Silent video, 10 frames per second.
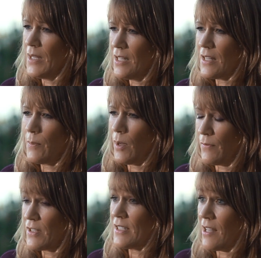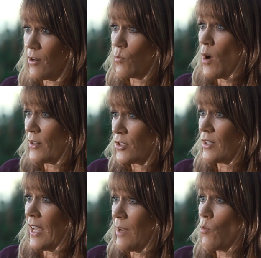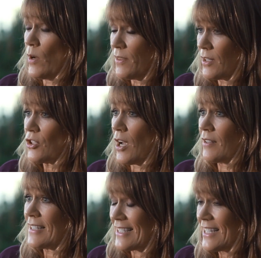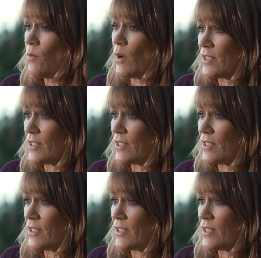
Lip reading: Meaning they probably have to sit down and watch the game with the child to see